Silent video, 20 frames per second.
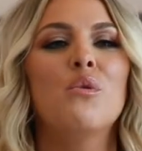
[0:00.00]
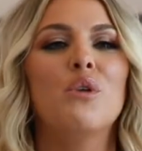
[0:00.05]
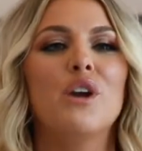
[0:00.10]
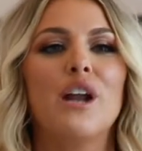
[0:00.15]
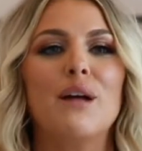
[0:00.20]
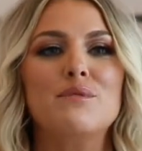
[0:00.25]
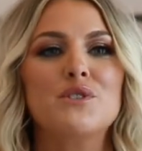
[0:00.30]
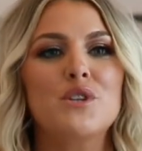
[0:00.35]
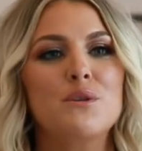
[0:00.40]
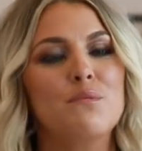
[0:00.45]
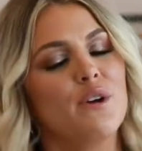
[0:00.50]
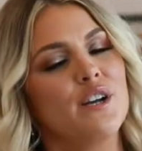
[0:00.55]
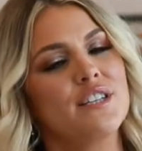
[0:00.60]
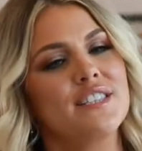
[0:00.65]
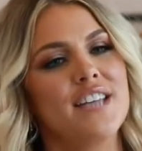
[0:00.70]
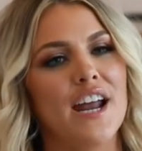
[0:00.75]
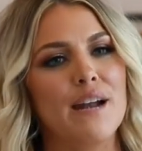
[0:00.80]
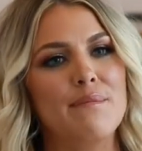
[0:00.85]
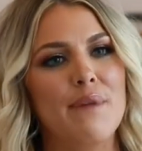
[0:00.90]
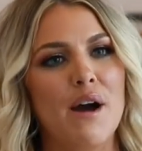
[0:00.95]
What I'm super
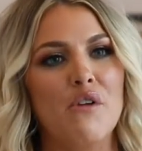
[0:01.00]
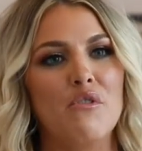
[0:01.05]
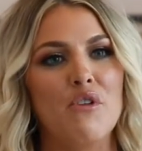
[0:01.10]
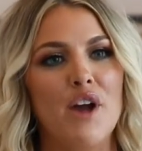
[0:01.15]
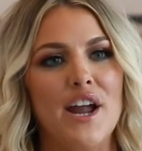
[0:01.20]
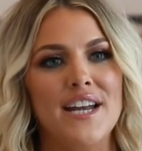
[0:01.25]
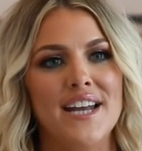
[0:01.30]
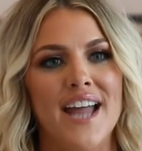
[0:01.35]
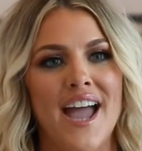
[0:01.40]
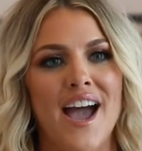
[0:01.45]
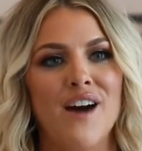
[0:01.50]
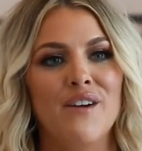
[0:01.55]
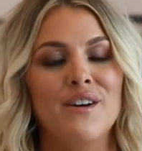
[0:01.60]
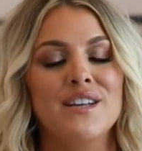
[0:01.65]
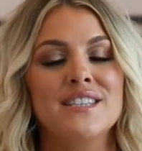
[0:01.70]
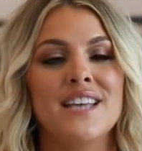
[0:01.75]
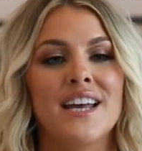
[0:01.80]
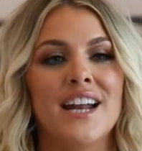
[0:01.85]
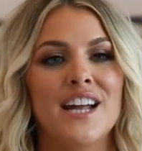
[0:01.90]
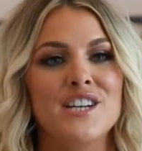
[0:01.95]
excited about right now
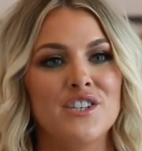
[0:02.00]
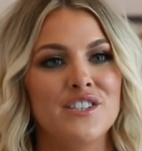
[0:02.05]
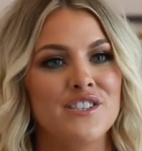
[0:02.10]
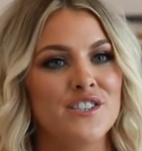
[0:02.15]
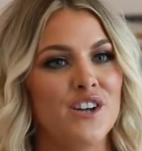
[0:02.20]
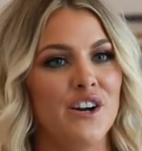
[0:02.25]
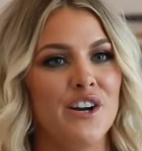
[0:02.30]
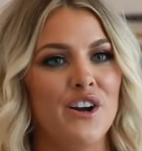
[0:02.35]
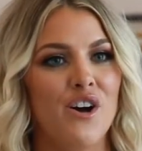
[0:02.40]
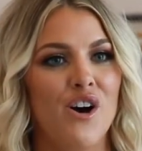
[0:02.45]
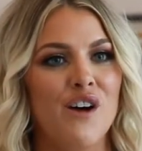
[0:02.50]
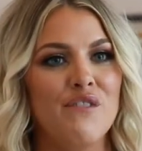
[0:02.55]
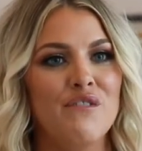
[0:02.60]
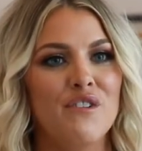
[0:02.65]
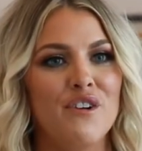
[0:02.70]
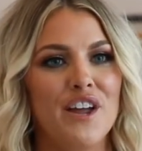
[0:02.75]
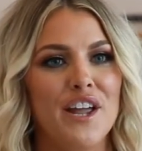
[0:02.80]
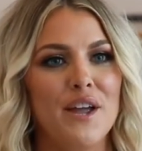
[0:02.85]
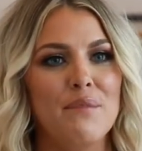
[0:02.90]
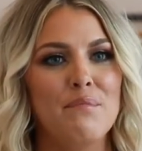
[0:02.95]
is that I just started
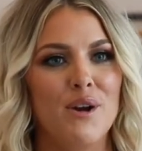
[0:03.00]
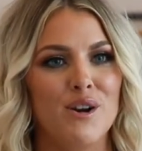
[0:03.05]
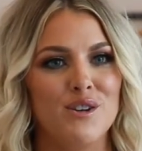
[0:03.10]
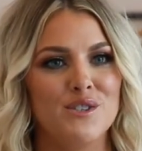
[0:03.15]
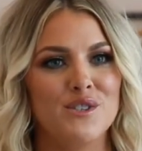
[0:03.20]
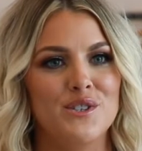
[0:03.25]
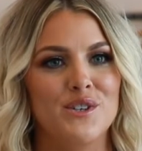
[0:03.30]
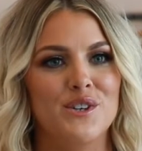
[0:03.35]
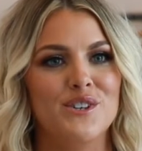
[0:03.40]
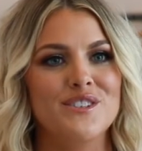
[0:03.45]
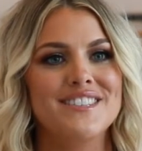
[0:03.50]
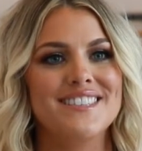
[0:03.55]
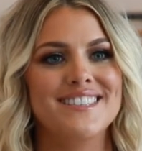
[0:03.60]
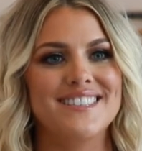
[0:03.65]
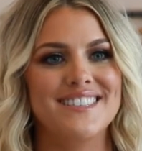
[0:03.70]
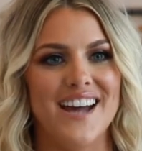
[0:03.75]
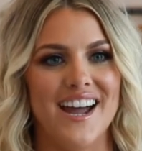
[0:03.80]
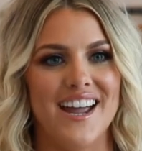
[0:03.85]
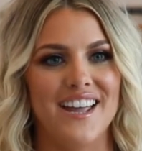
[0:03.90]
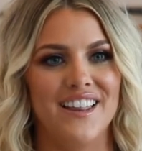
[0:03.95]
offering personal
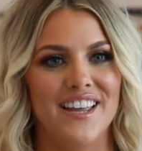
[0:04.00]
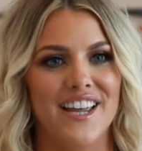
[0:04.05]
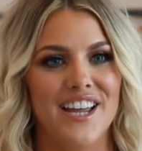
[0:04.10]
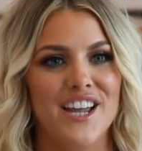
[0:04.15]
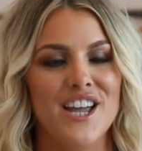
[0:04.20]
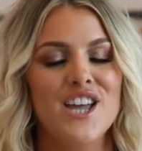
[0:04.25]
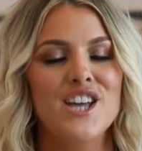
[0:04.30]
styling.